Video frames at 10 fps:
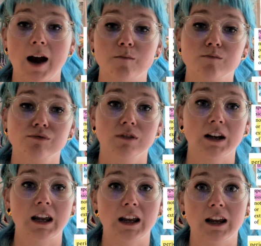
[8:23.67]
and
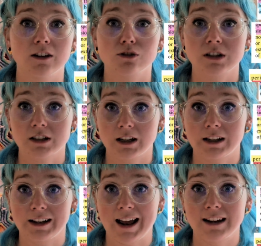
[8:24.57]
bringing in critical
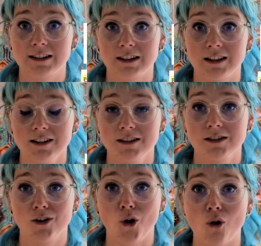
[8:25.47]

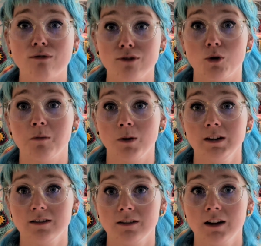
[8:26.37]
analysis of your
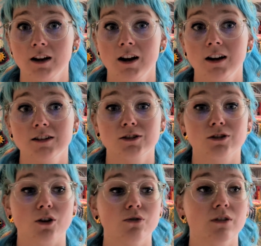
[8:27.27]
point
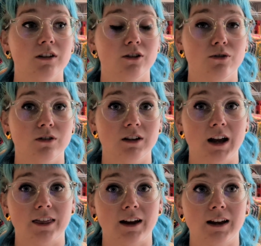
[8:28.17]
so that you can
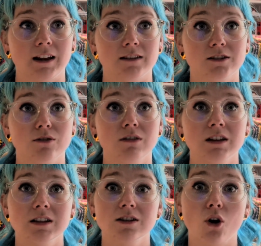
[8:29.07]
get that in. So
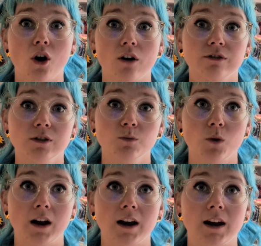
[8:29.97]
this is often
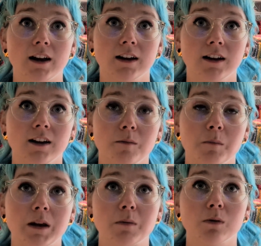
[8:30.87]
where
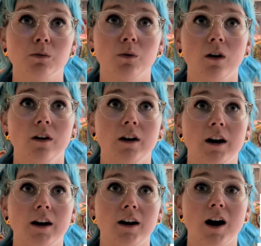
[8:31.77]
people
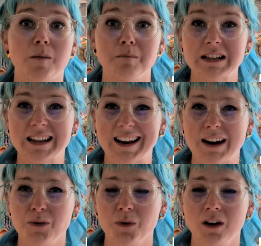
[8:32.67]
are missing
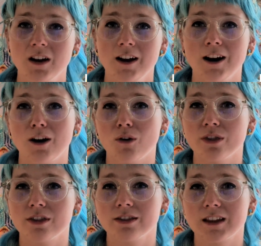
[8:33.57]
out
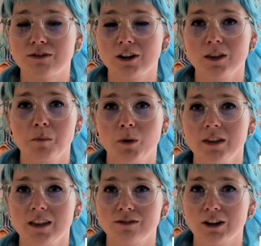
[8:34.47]
on. They've done the
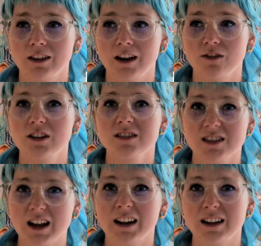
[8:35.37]
point and they've done the evidence.
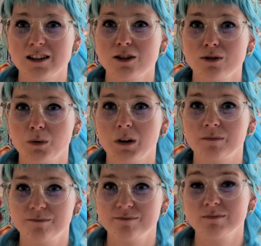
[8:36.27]
That gets you to a
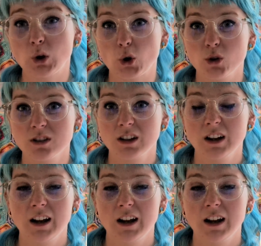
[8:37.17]
good.